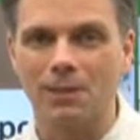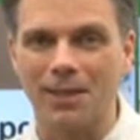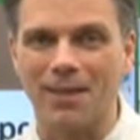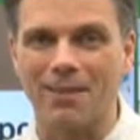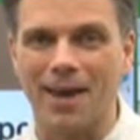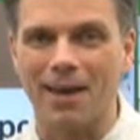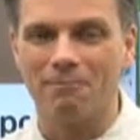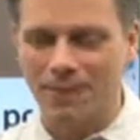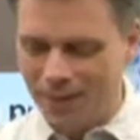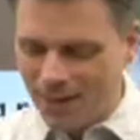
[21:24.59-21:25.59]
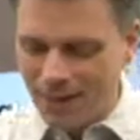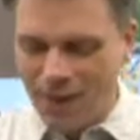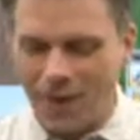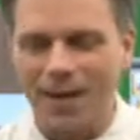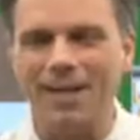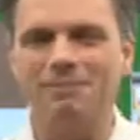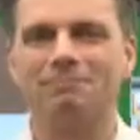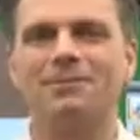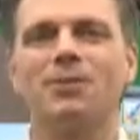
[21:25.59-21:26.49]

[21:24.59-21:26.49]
Like that. All right,